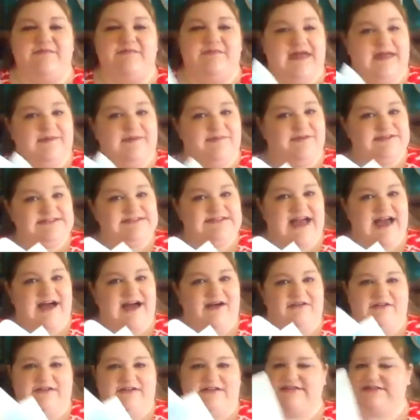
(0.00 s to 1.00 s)
paper
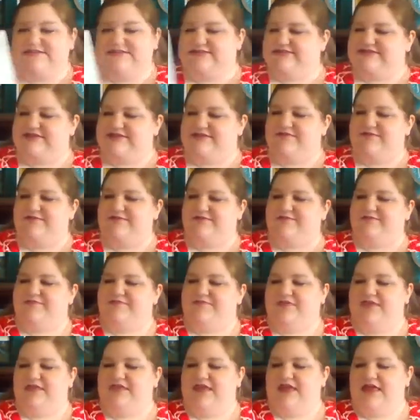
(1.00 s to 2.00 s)
towels.
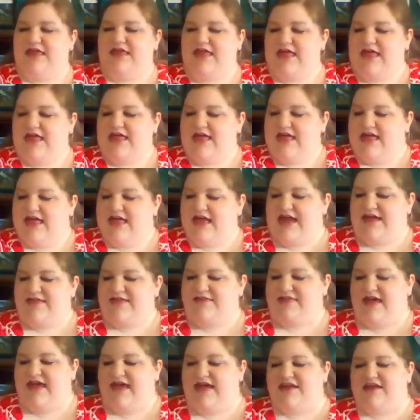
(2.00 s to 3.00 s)
And
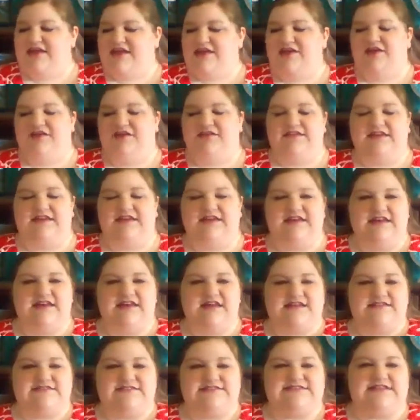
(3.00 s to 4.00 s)
then you'll need
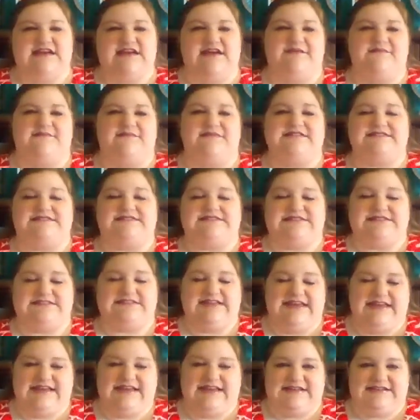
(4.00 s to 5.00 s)
some
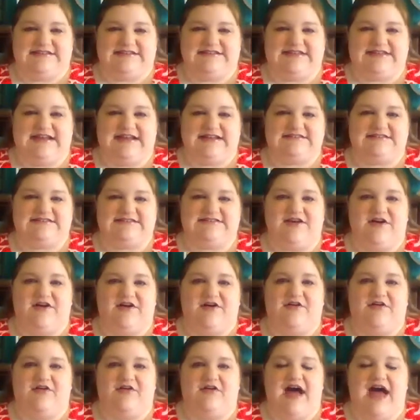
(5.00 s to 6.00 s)
seeds. And
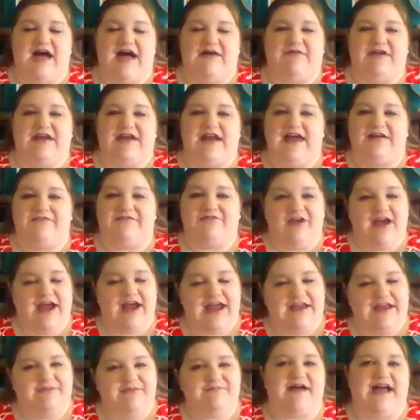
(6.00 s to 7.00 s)
so whenever
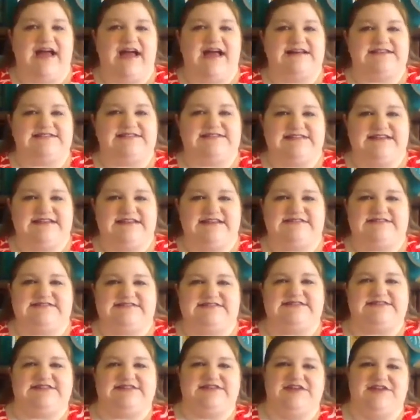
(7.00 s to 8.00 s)
I buy
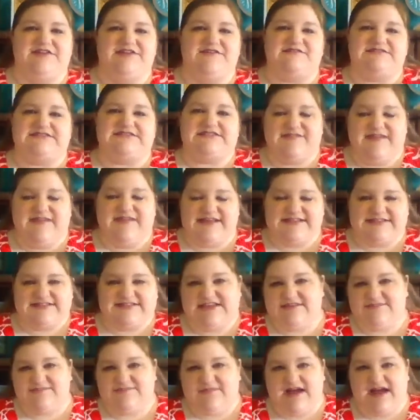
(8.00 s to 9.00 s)
seeds to use to make
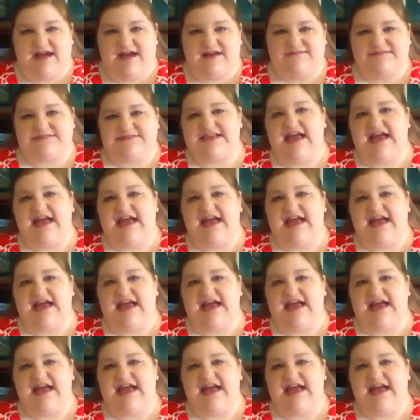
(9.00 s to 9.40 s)
seed bombs,